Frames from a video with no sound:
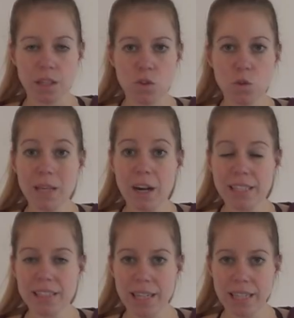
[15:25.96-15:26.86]
To be
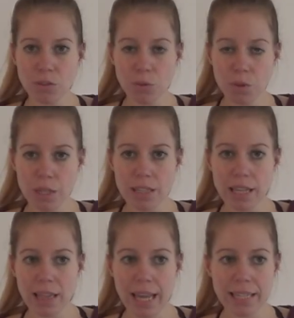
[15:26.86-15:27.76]
honest, I don't think
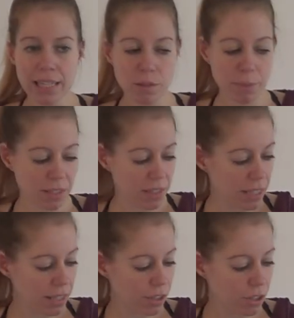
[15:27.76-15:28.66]
they like it because
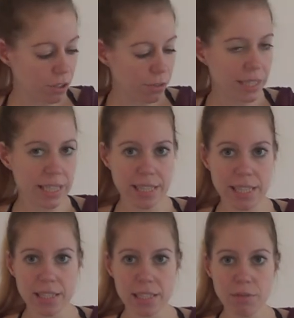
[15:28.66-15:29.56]
the ears are really
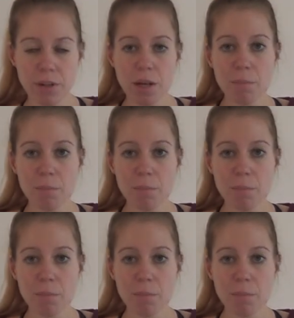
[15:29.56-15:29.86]
sensitive.